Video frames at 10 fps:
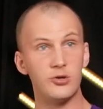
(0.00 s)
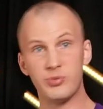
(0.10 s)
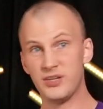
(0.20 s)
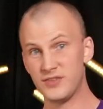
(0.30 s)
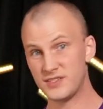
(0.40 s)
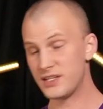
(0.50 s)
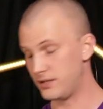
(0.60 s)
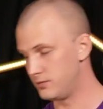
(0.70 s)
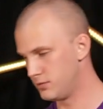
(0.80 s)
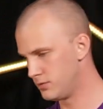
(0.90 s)
PVC.
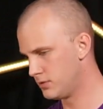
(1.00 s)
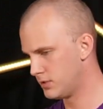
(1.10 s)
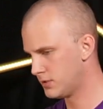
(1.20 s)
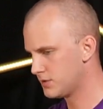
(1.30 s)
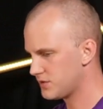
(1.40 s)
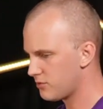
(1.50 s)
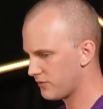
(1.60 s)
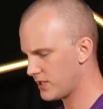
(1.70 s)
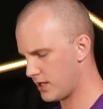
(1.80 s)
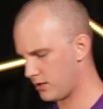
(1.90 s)
So we've
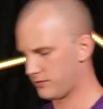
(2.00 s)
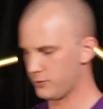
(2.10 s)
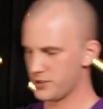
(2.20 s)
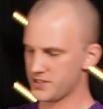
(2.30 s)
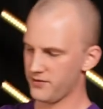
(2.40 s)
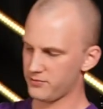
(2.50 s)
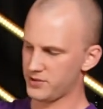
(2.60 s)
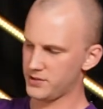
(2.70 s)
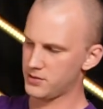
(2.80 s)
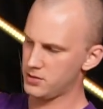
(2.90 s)
got our 47
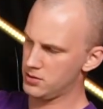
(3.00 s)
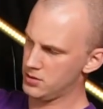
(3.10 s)
piece,